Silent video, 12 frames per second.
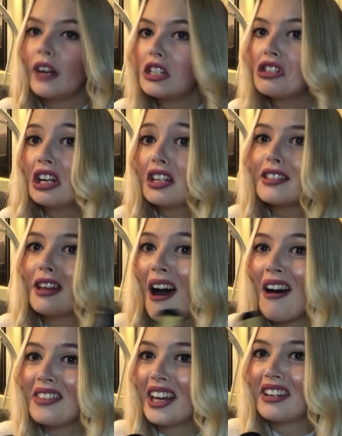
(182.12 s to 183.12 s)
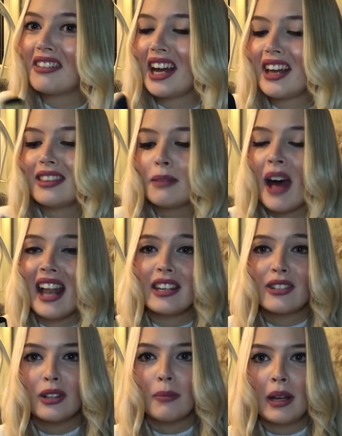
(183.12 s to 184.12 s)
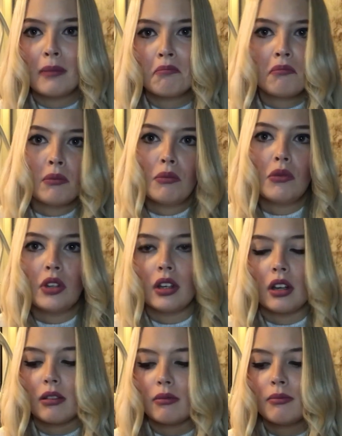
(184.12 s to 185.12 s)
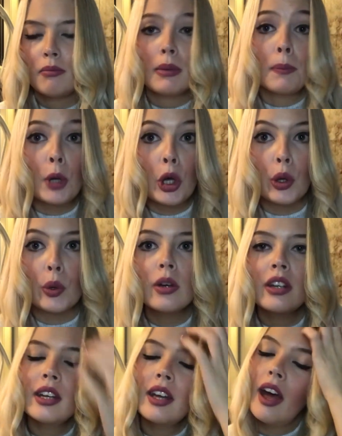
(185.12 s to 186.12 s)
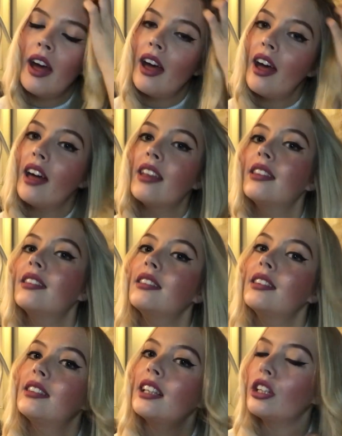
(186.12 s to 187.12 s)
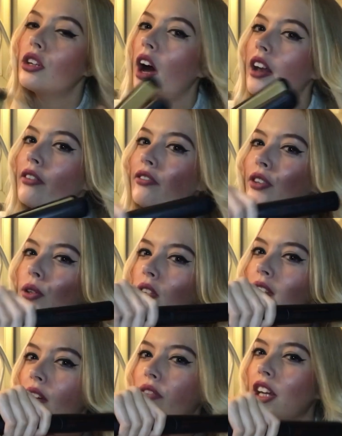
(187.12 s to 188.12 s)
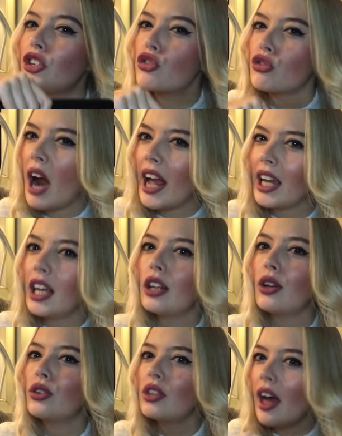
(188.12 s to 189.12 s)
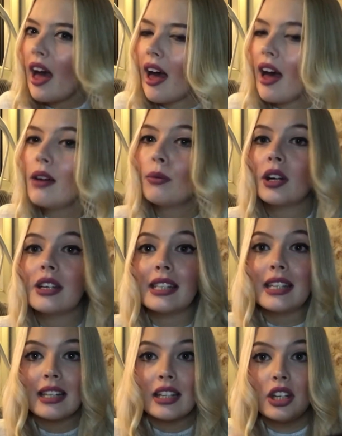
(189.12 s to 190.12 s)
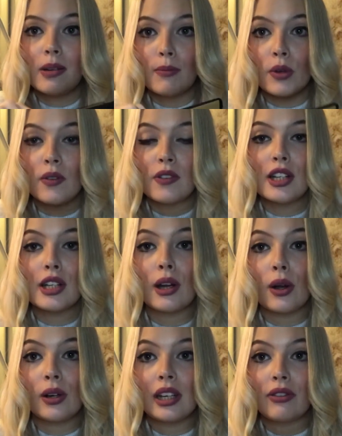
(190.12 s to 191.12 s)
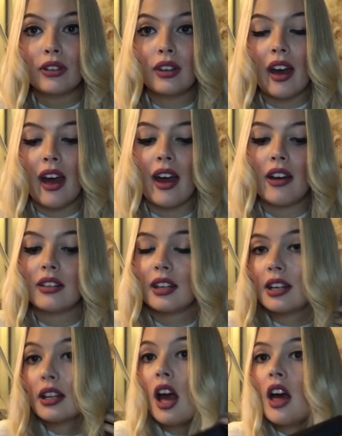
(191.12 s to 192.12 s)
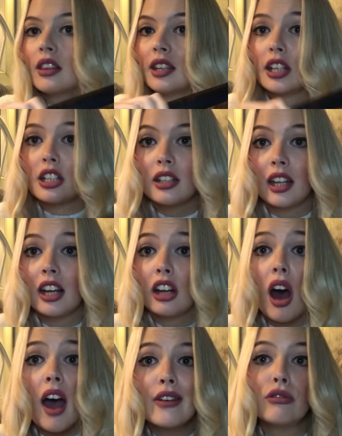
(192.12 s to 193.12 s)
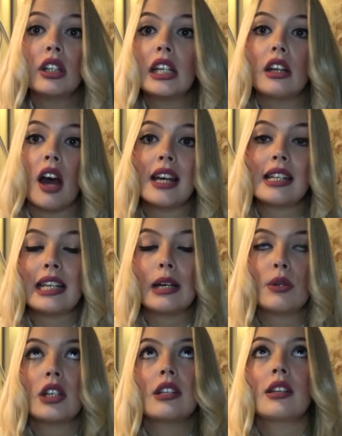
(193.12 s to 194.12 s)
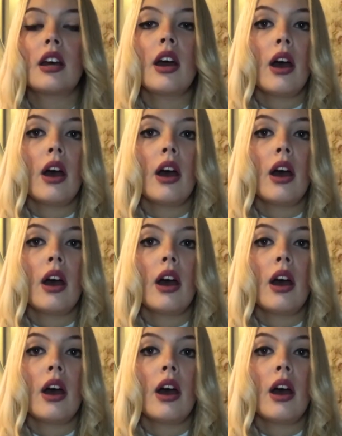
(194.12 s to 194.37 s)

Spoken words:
had straighteners that aren't that great and the palettes are a bit, you know, a bit poo, then you kind of feel yourself like dragging on the hair, whereas these actually move slowly through the hair and they glide really nicely, which is